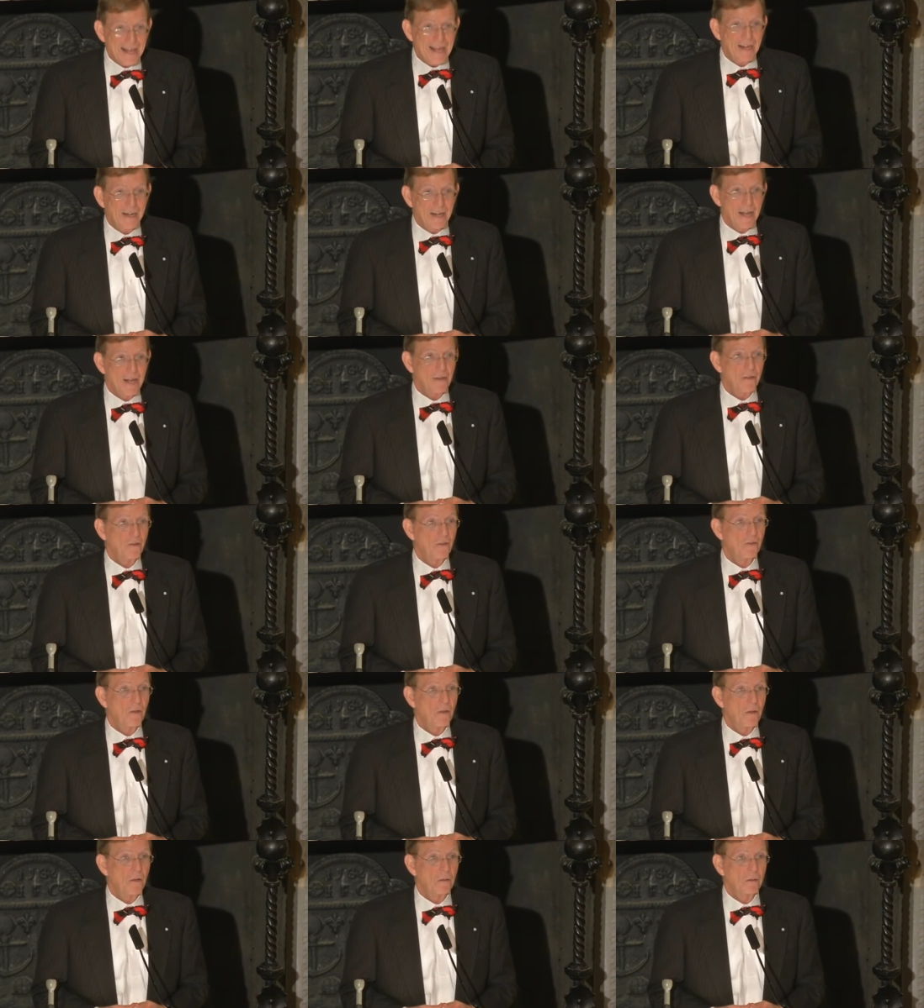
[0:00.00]
Allied
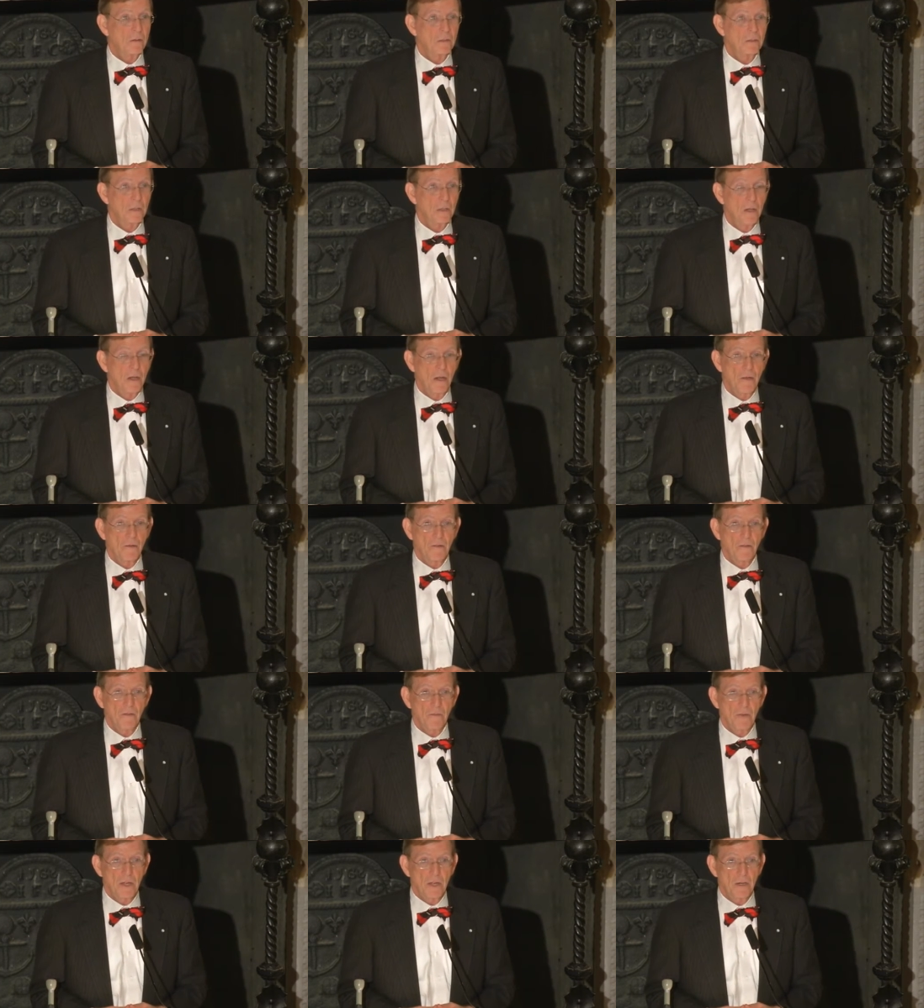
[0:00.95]
assault on
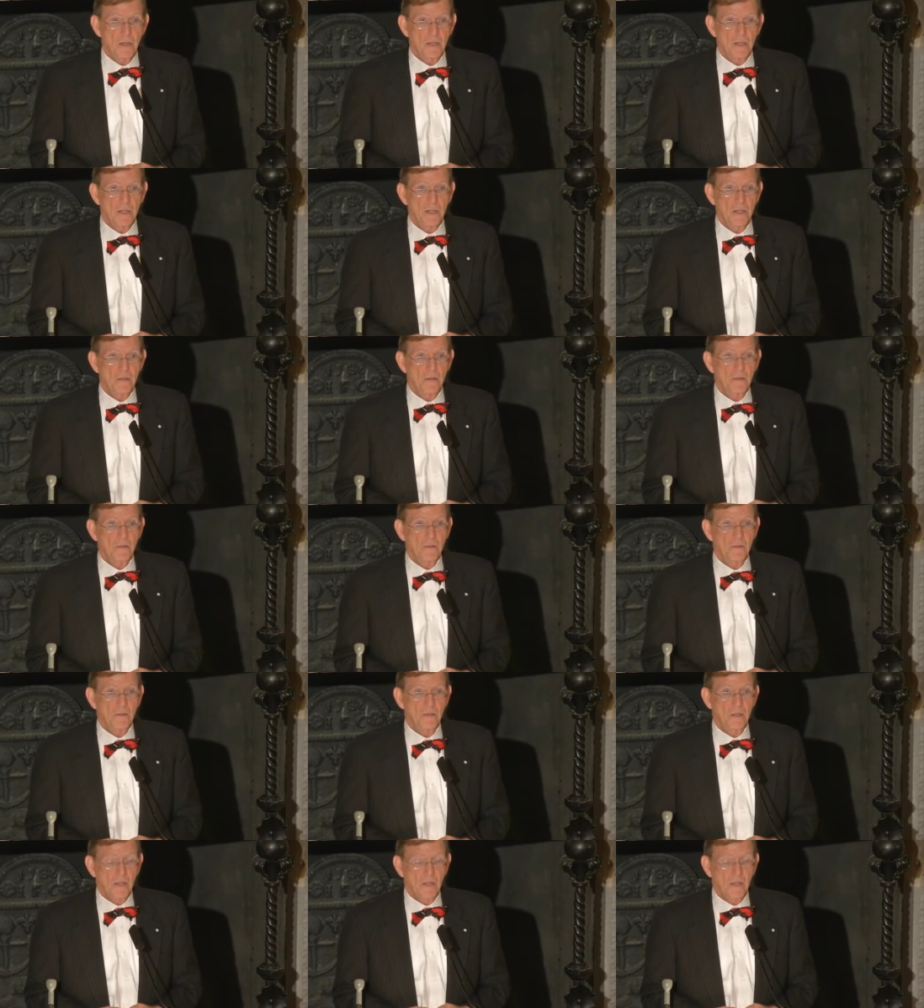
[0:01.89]
Savannah is